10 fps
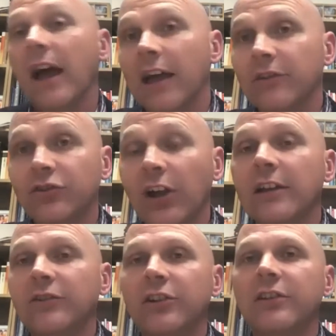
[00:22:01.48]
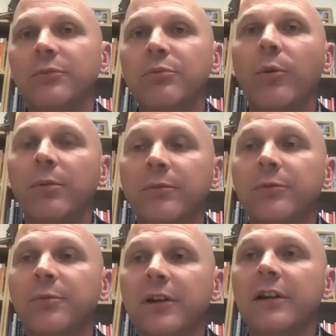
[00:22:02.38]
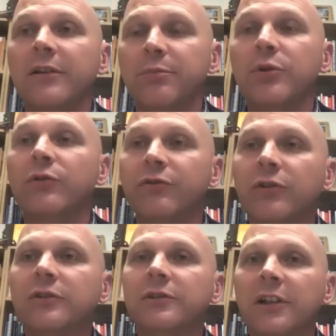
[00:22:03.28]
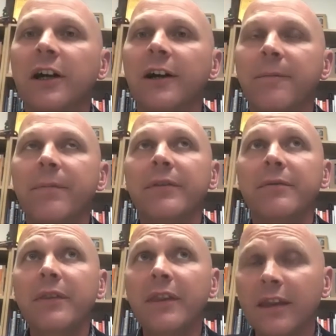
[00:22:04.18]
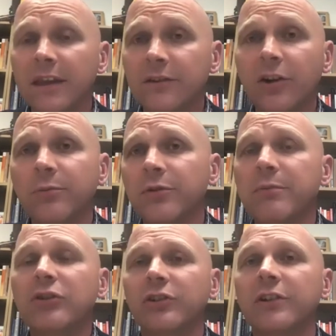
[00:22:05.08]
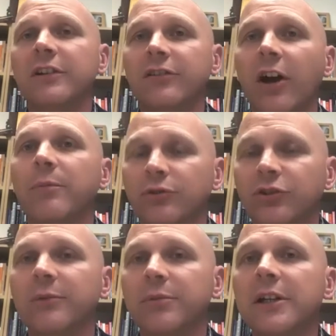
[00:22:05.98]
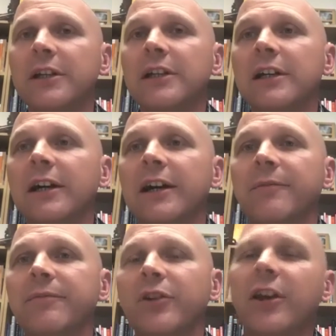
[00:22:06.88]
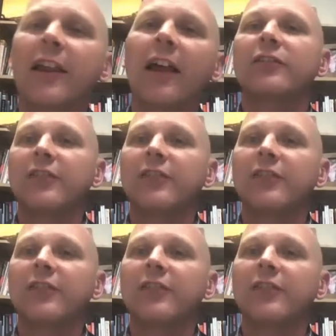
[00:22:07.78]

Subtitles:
that has challenges and problems, but it is beautiful in terms of mission and discipleship. So yeah,